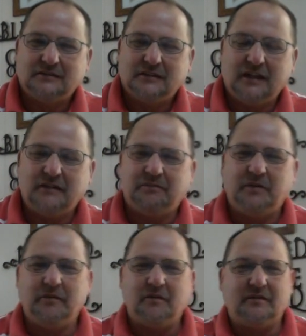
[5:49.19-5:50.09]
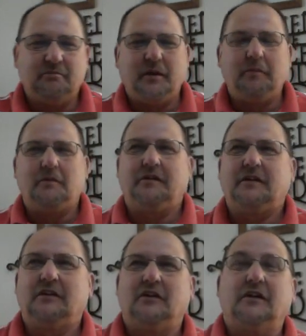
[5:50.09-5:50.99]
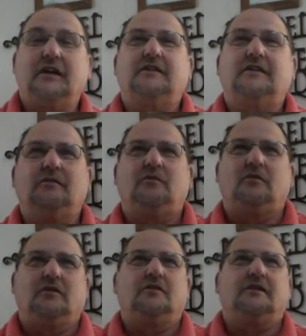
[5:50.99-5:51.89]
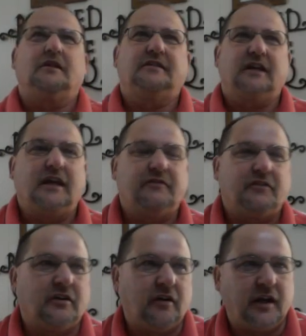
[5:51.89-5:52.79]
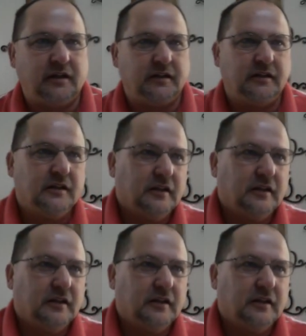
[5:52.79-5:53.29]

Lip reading: And people that look at the world and take for granted